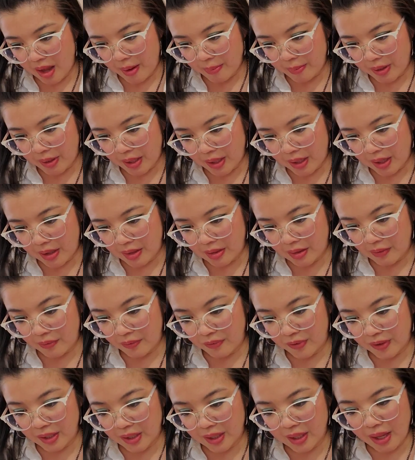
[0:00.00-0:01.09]
I'm getting the
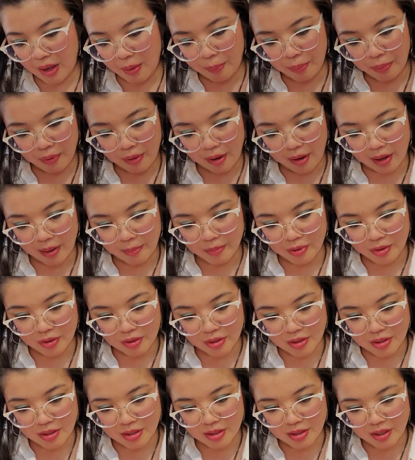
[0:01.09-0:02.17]
VDL
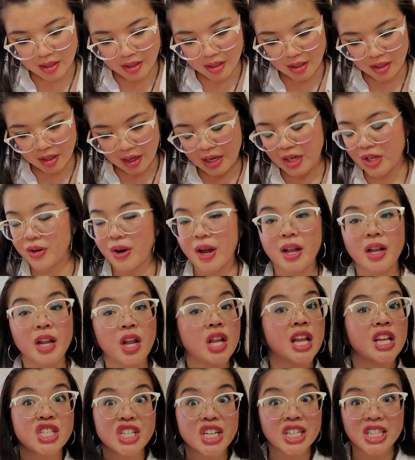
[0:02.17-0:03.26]
primers, you know what?
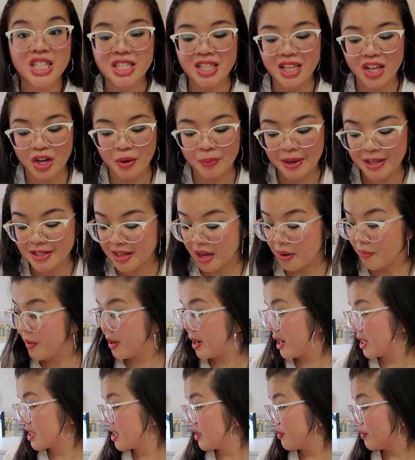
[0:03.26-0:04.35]
Let's look at this later because I want
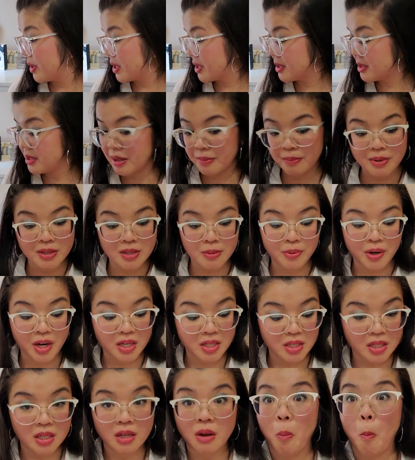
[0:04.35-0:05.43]
actually want to see and be
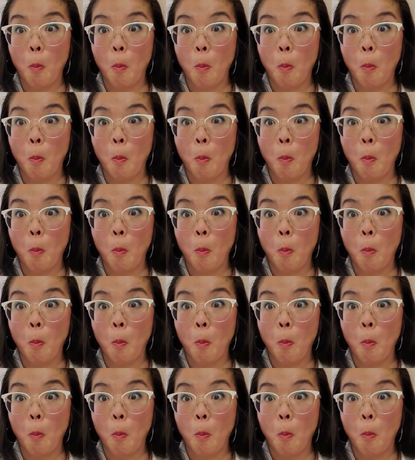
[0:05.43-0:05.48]
surprised.